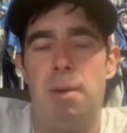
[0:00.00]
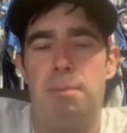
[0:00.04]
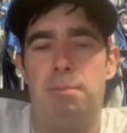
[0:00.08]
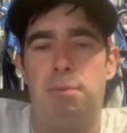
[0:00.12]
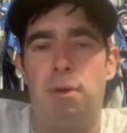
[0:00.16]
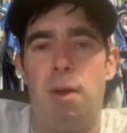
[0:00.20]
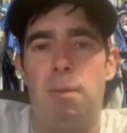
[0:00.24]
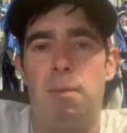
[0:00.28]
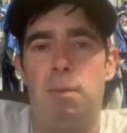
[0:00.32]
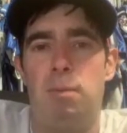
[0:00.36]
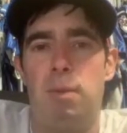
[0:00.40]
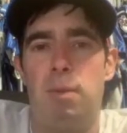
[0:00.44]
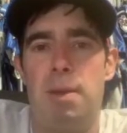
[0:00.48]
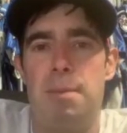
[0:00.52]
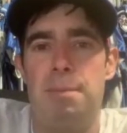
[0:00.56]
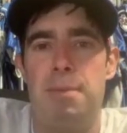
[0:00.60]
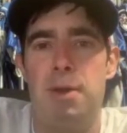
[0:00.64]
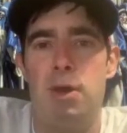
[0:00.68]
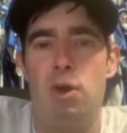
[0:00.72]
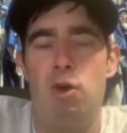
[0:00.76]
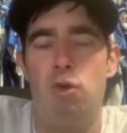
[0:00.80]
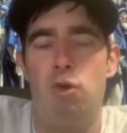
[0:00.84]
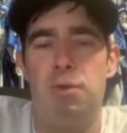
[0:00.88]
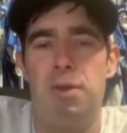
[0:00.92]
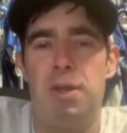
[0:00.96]
probably
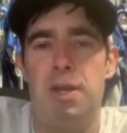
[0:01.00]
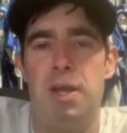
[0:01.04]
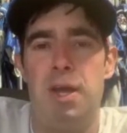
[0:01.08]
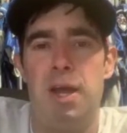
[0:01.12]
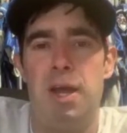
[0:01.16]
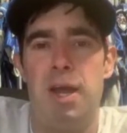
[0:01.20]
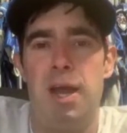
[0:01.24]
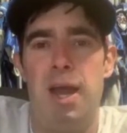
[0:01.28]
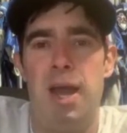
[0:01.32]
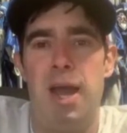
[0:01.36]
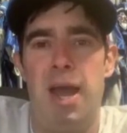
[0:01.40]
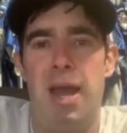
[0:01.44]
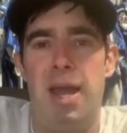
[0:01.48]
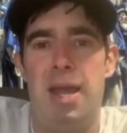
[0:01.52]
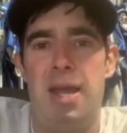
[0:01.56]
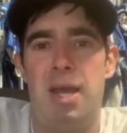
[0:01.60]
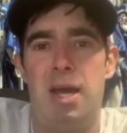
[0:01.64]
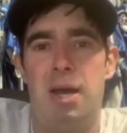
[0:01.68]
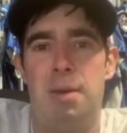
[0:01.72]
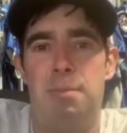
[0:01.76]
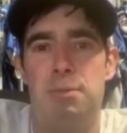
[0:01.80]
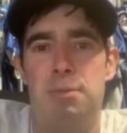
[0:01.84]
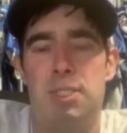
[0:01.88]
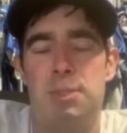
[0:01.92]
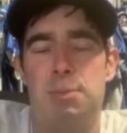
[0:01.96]
build a
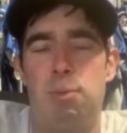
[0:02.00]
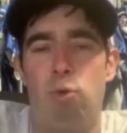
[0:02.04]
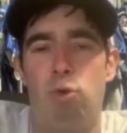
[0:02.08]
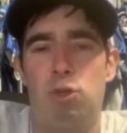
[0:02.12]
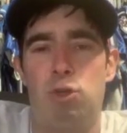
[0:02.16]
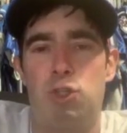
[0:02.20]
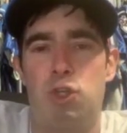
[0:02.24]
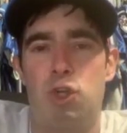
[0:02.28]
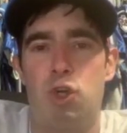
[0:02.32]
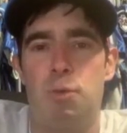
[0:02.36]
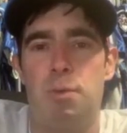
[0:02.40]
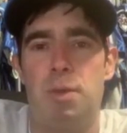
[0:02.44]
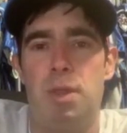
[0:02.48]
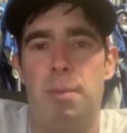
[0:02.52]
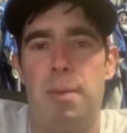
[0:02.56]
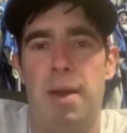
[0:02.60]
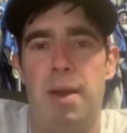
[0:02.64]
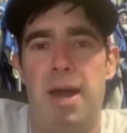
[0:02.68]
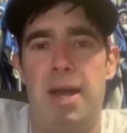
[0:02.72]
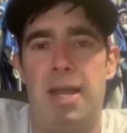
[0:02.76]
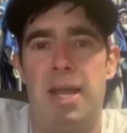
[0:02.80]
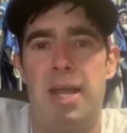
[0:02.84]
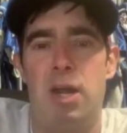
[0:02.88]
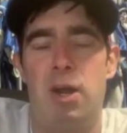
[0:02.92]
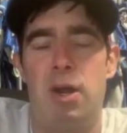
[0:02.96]
sports room in the
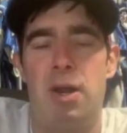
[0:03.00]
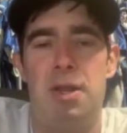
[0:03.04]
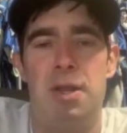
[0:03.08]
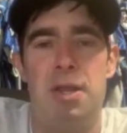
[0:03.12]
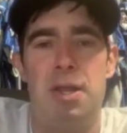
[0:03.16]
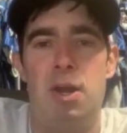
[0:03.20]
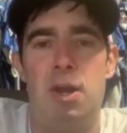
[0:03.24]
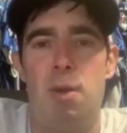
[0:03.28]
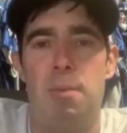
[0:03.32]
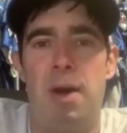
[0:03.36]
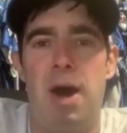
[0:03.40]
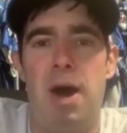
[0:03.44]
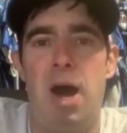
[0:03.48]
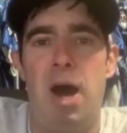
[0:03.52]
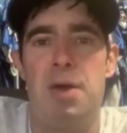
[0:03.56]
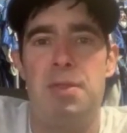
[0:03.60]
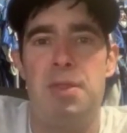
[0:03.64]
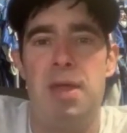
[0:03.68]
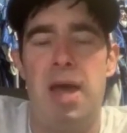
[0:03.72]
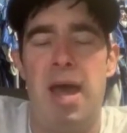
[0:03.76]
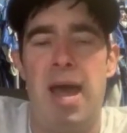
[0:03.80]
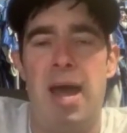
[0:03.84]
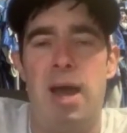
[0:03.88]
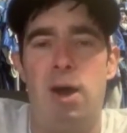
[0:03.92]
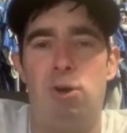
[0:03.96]
back,
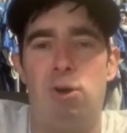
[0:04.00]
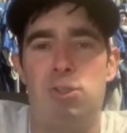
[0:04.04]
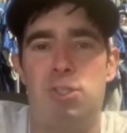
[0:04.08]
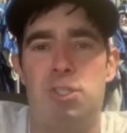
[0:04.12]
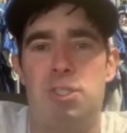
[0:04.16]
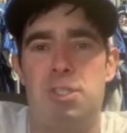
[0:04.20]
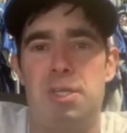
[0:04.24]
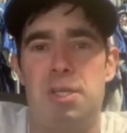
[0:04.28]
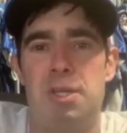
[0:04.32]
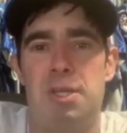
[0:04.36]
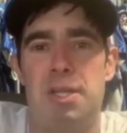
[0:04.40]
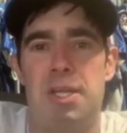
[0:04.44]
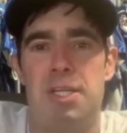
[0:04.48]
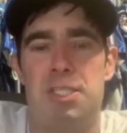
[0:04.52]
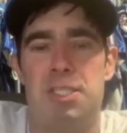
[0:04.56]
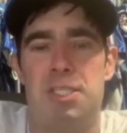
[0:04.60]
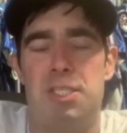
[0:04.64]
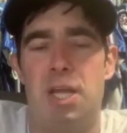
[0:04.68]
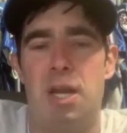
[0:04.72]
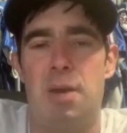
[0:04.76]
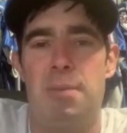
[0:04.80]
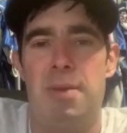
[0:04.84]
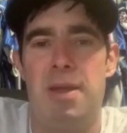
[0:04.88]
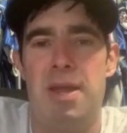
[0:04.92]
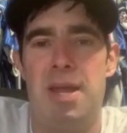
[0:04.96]
behind the house that's
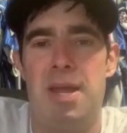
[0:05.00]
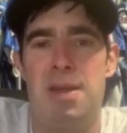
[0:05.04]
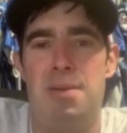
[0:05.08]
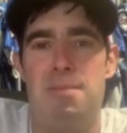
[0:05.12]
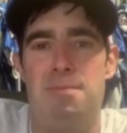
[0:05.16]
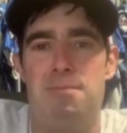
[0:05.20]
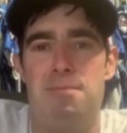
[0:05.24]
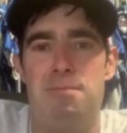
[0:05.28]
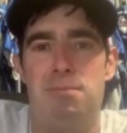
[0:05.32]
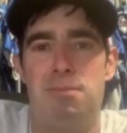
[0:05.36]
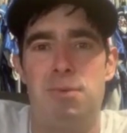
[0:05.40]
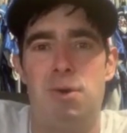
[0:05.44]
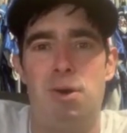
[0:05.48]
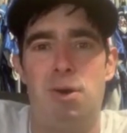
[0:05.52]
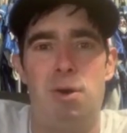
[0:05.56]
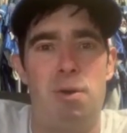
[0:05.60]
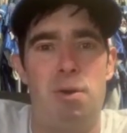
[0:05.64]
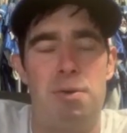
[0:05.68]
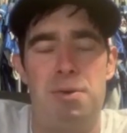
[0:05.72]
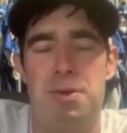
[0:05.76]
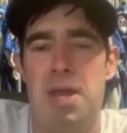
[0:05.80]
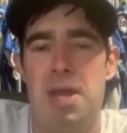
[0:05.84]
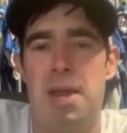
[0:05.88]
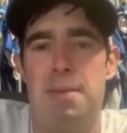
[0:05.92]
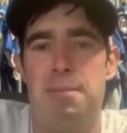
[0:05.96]
going to be
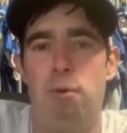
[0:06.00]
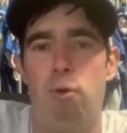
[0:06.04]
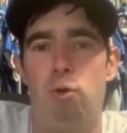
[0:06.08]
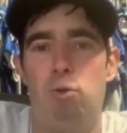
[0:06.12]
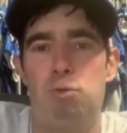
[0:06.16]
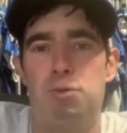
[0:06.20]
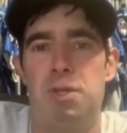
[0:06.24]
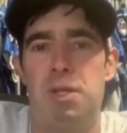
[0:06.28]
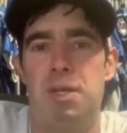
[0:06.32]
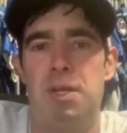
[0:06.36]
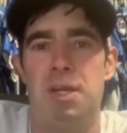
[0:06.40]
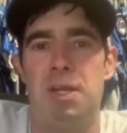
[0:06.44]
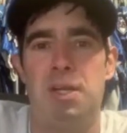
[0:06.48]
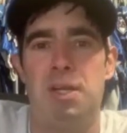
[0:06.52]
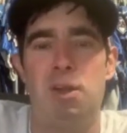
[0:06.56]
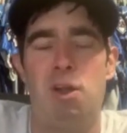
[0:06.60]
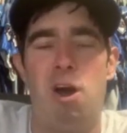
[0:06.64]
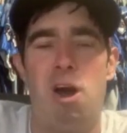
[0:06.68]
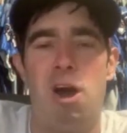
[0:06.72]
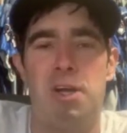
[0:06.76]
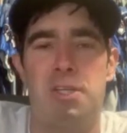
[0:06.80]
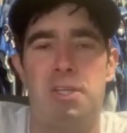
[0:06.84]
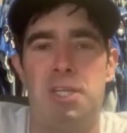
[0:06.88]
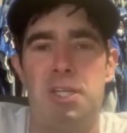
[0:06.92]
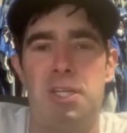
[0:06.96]
deadbolted and
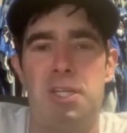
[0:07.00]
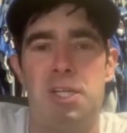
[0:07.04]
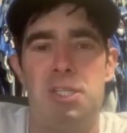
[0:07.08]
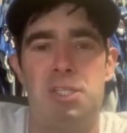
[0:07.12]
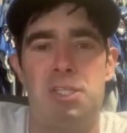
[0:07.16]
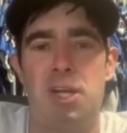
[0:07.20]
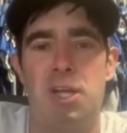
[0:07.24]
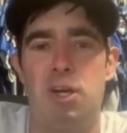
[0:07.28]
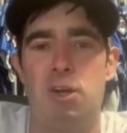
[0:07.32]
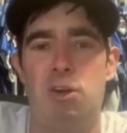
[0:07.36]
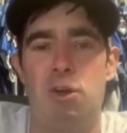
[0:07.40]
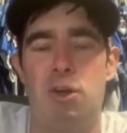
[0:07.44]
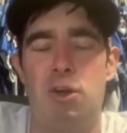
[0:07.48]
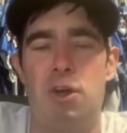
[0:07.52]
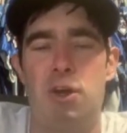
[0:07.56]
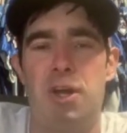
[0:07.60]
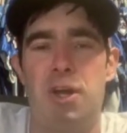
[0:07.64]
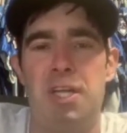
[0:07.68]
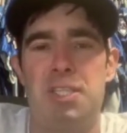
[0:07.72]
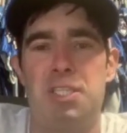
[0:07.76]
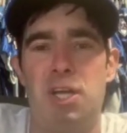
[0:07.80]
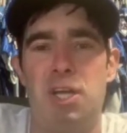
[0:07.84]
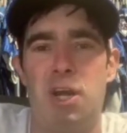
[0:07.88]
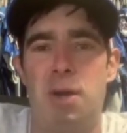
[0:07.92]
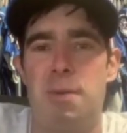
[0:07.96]
locked, and it's going to look good.
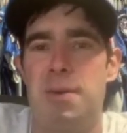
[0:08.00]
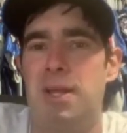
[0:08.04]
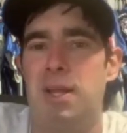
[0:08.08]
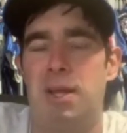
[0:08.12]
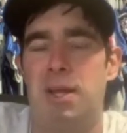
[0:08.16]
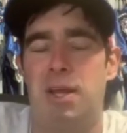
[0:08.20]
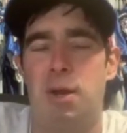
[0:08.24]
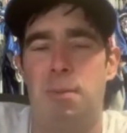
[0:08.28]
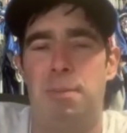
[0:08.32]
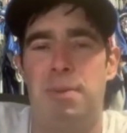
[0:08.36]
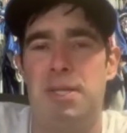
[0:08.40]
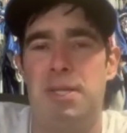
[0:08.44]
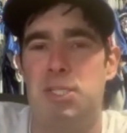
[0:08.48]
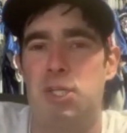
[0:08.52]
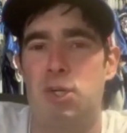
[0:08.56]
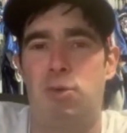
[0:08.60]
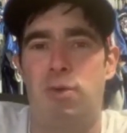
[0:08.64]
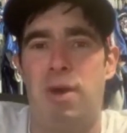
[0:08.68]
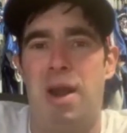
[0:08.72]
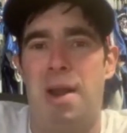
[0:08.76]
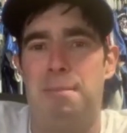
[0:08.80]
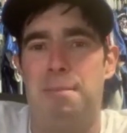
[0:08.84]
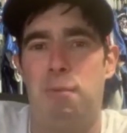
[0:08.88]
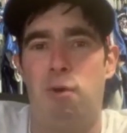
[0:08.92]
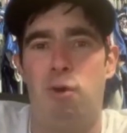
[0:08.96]
It's not going to be like a piece of
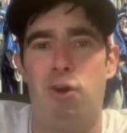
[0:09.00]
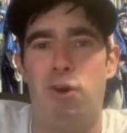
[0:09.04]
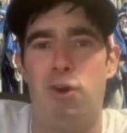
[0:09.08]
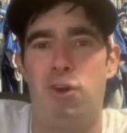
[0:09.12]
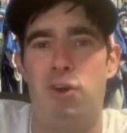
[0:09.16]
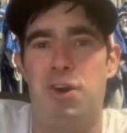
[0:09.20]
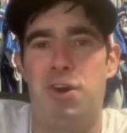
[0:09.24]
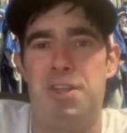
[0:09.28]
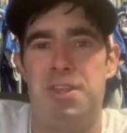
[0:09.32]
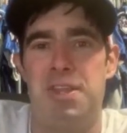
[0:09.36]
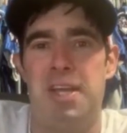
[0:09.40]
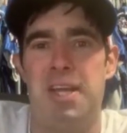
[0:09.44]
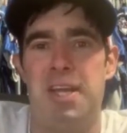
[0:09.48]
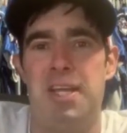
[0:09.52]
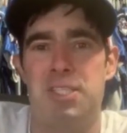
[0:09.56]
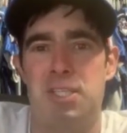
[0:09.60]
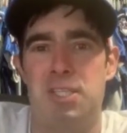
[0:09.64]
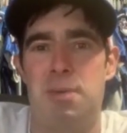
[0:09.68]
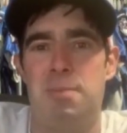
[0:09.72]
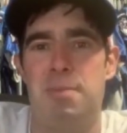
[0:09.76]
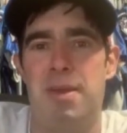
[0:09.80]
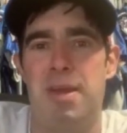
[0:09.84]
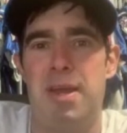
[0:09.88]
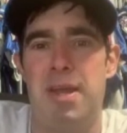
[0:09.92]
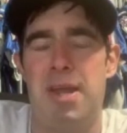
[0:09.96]
crap barn or anything. It's
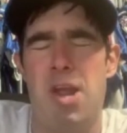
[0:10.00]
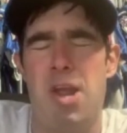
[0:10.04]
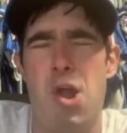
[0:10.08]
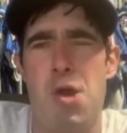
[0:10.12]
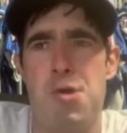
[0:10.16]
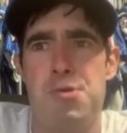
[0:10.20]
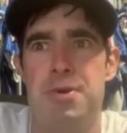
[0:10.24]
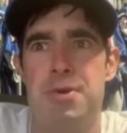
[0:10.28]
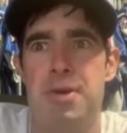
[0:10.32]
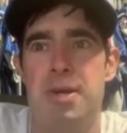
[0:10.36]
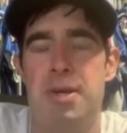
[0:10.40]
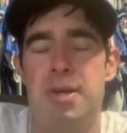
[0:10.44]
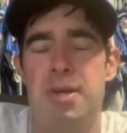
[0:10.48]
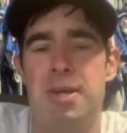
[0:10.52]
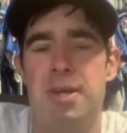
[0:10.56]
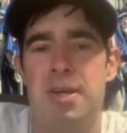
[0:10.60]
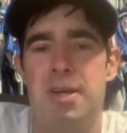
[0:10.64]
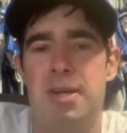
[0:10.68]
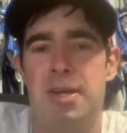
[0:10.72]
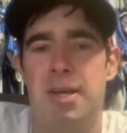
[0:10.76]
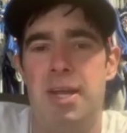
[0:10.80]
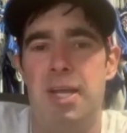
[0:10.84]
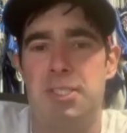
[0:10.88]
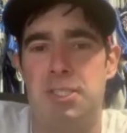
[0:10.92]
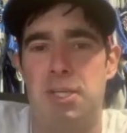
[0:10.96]
going
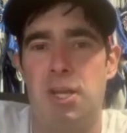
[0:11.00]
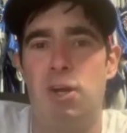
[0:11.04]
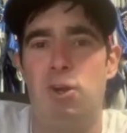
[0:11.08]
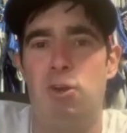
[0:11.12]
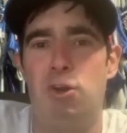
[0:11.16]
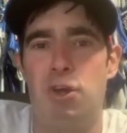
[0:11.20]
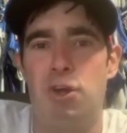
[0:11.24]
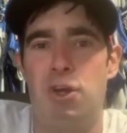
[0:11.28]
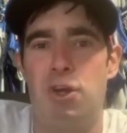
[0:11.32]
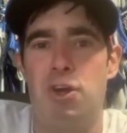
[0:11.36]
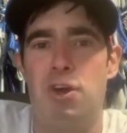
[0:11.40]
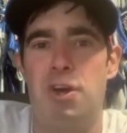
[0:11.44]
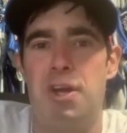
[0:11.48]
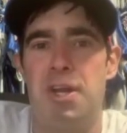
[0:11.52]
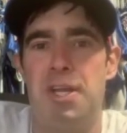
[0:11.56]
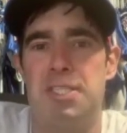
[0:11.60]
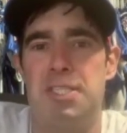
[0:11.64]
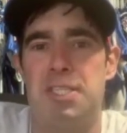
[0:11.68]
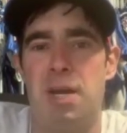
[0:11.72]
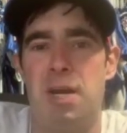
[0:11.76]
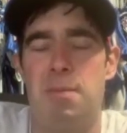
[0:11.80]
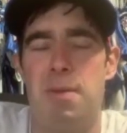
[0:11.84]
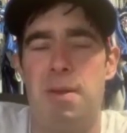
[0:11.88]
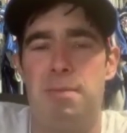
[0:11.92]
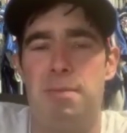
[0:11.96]
to look good.
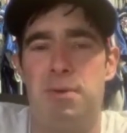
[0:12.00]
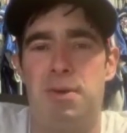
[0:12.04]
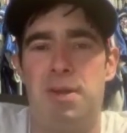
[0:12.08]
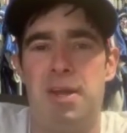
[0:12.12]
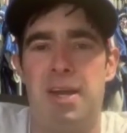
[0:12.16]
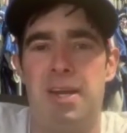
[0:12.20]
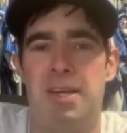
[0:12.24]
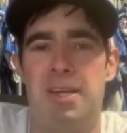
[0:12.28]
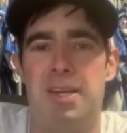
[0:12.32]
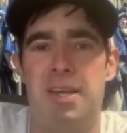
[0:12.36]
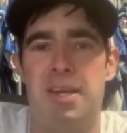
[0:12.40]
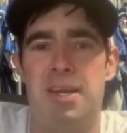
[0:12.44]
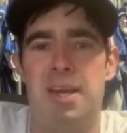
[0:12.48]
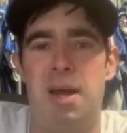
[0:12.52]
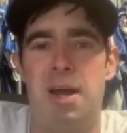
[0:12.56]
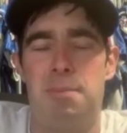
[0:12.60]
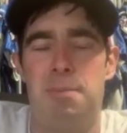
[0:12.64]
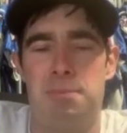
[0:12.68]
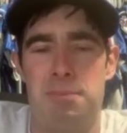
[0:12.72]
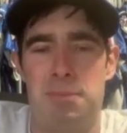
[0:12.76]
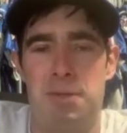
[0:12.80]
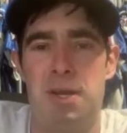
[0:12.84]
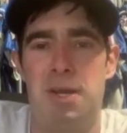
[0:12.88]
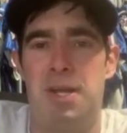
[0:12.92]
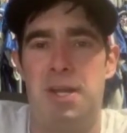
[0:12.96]
It's going to be protected.
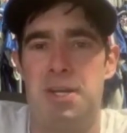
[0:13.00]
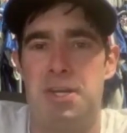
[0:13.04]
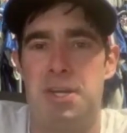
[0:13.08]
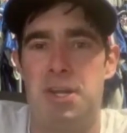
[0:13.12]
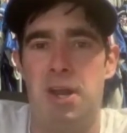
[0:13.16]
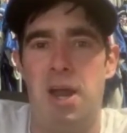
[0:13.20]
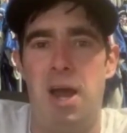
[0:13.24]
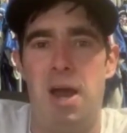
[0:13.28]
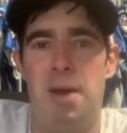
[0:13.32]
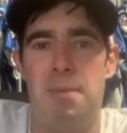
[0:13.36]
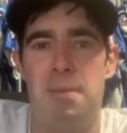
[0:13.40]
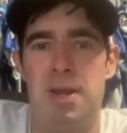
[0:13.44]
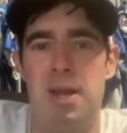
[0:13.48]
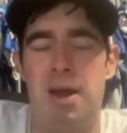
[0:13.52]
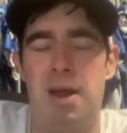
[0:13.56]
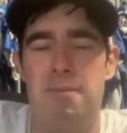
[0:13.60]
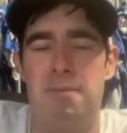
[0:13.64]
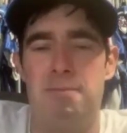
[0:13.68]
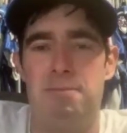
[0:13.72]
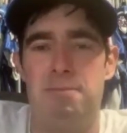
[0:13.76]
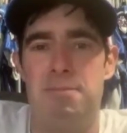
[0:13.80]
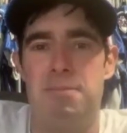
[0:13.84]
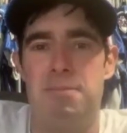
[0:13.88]
I'm going to continue. I